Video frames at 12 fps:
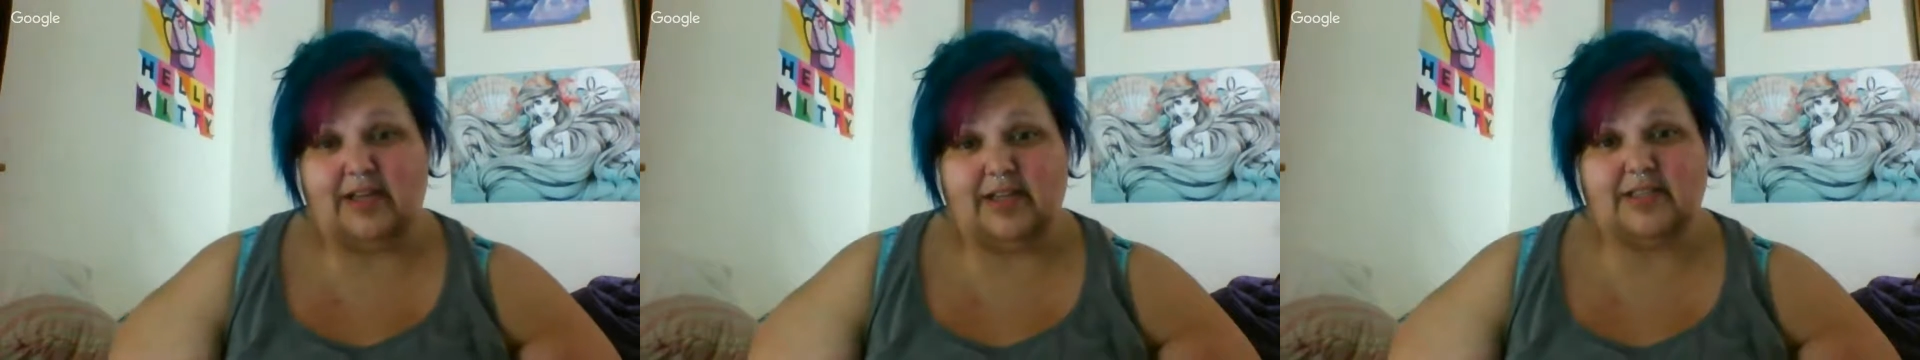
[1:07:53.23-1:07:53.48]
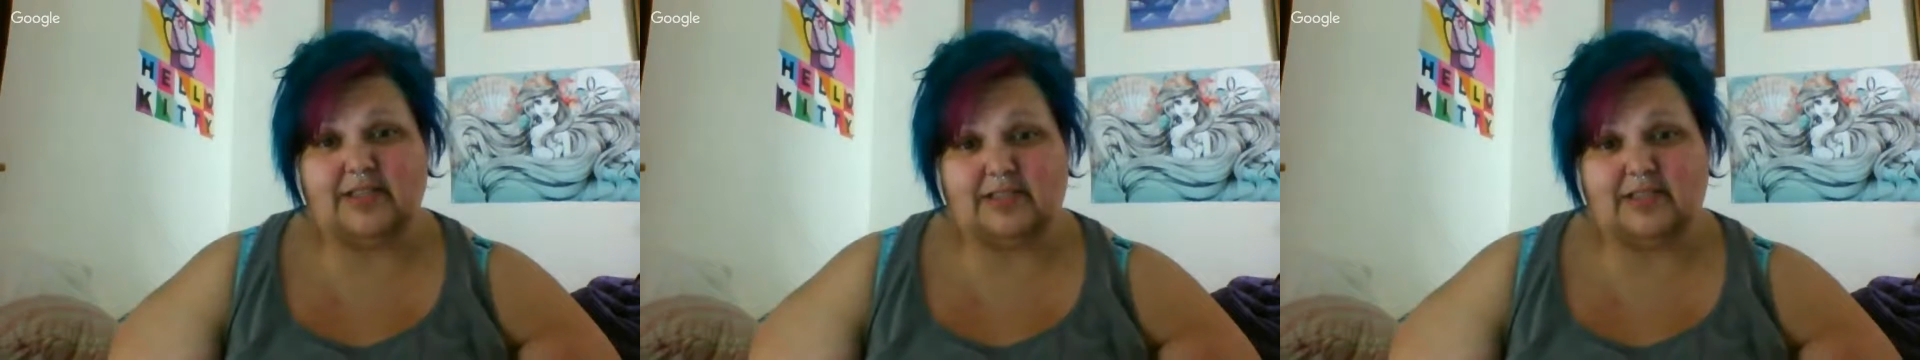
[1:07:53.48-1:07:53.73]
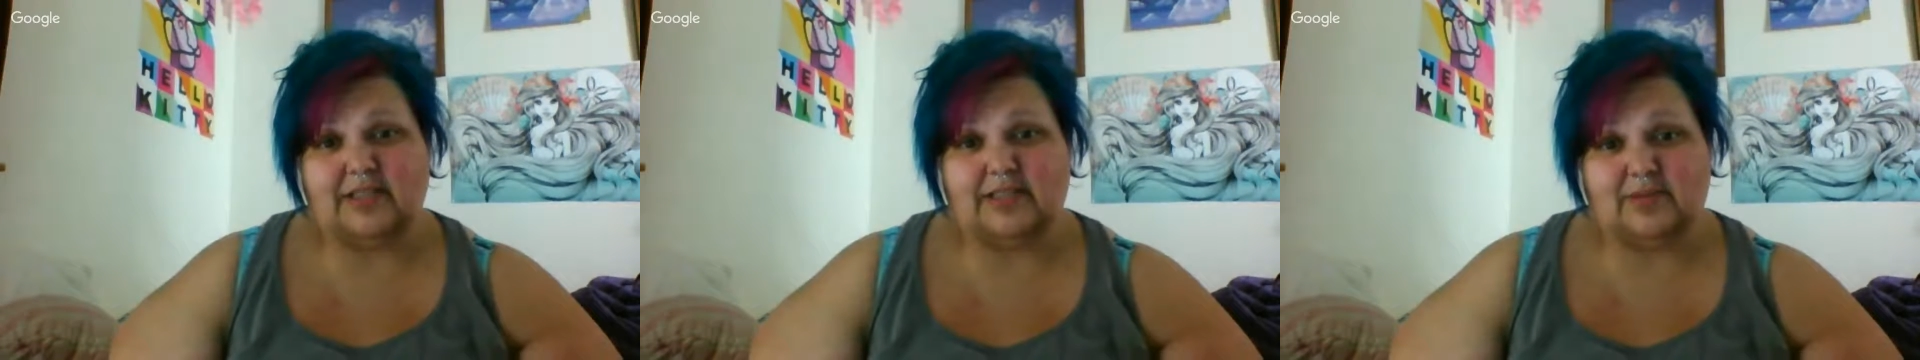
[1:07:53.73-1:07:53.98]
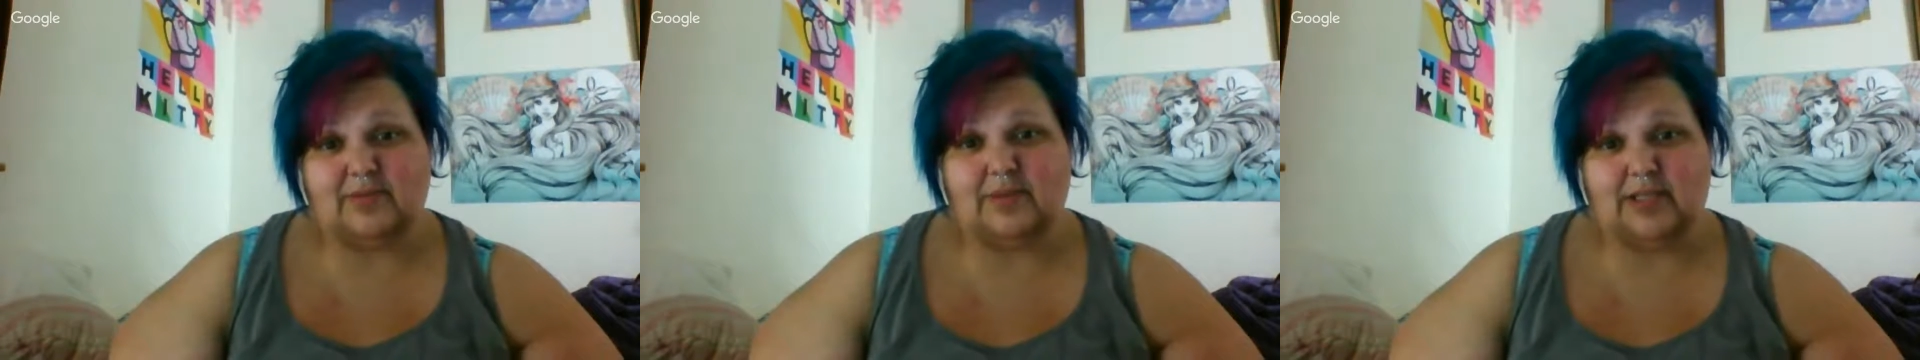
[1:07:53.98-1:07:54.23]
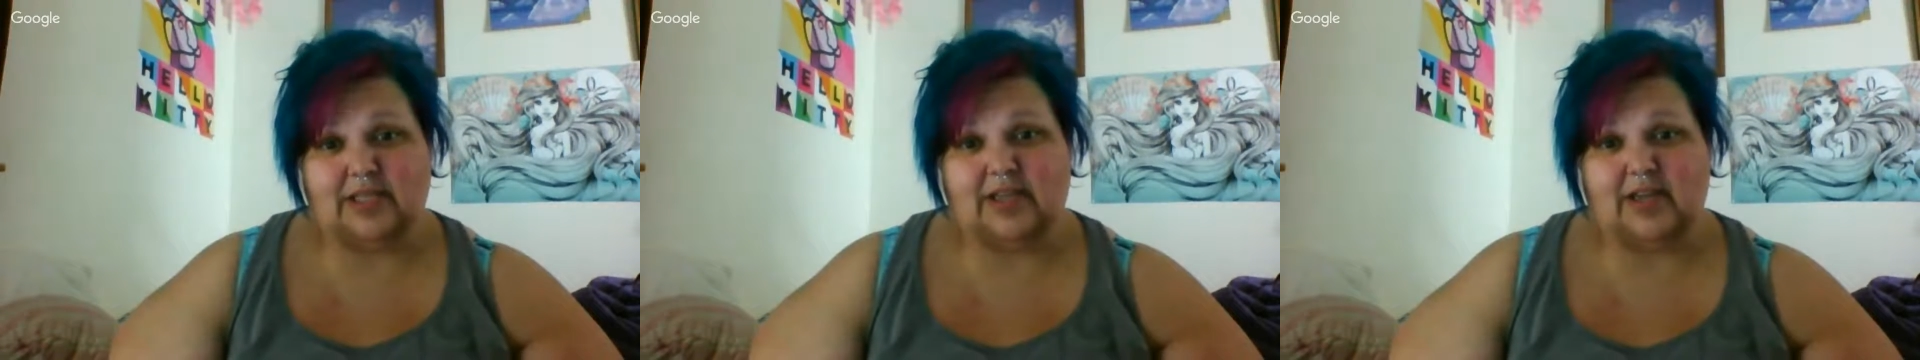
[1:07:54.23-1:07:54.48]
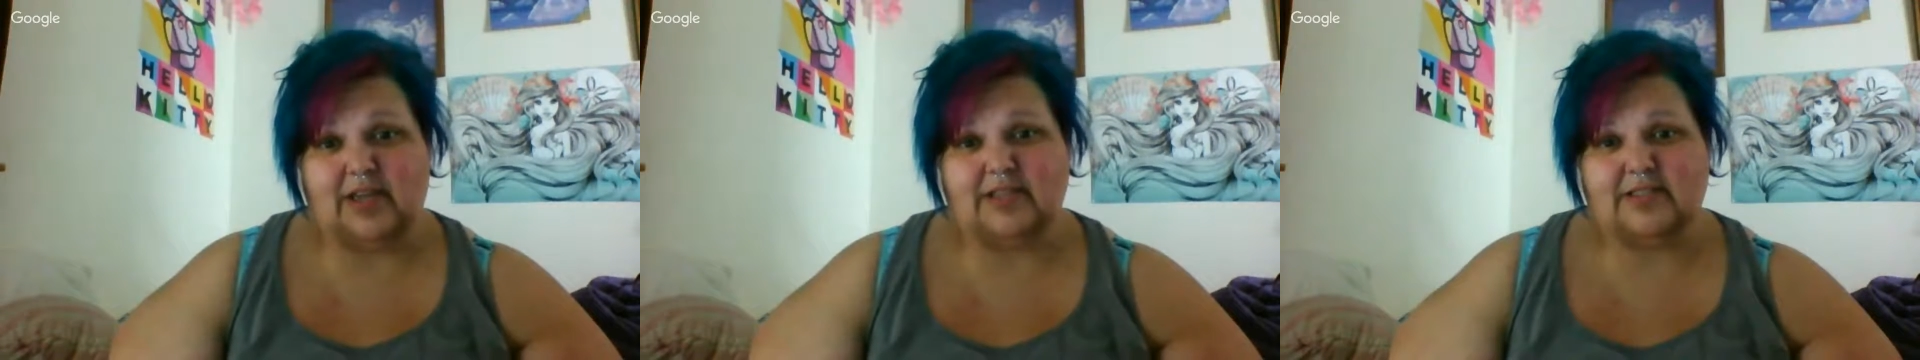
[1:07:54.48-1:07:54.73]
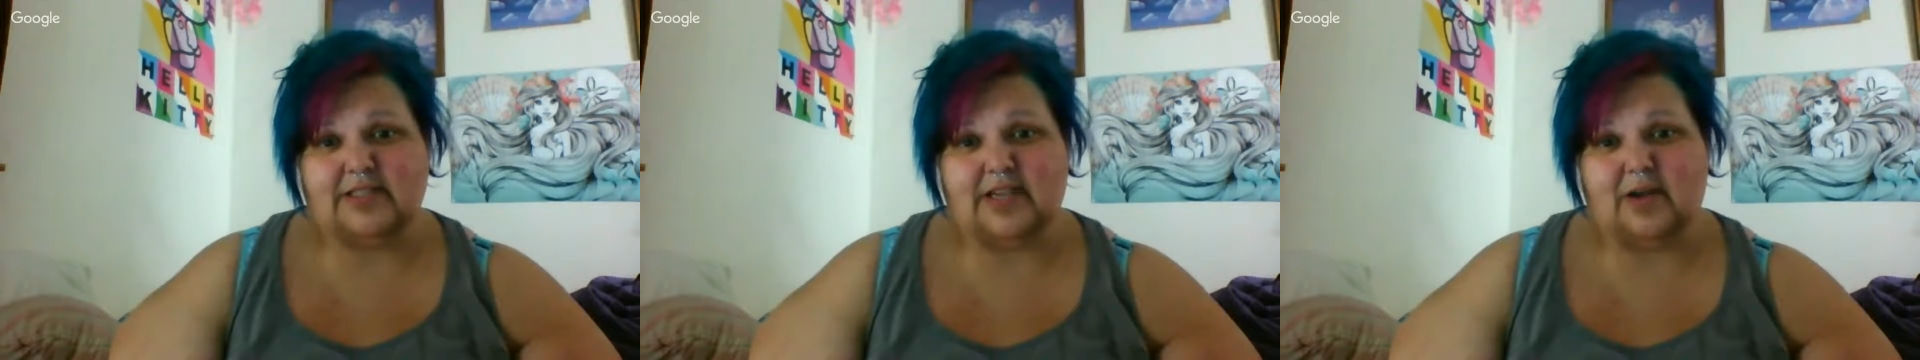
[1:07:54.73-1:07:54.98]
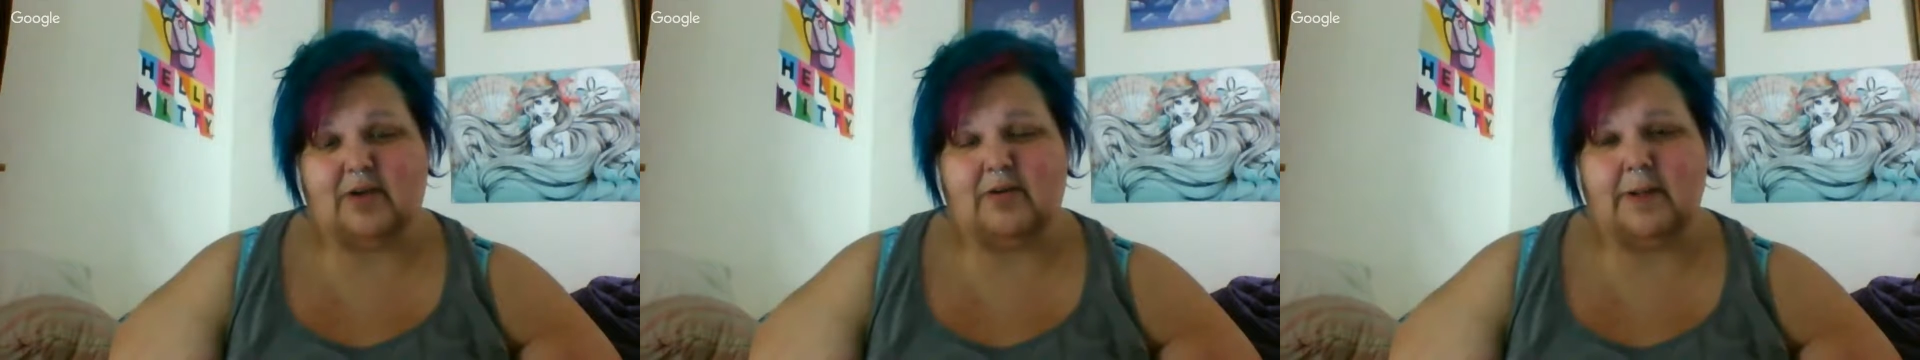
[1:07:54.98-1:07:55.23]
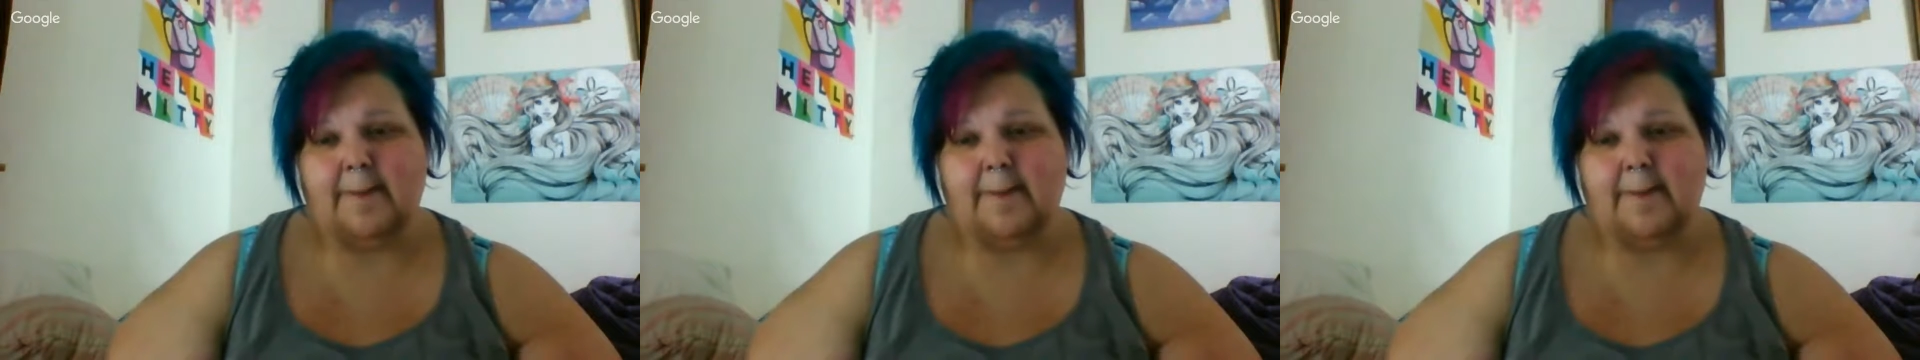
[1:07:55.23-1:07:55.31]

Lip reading: It's really good. So,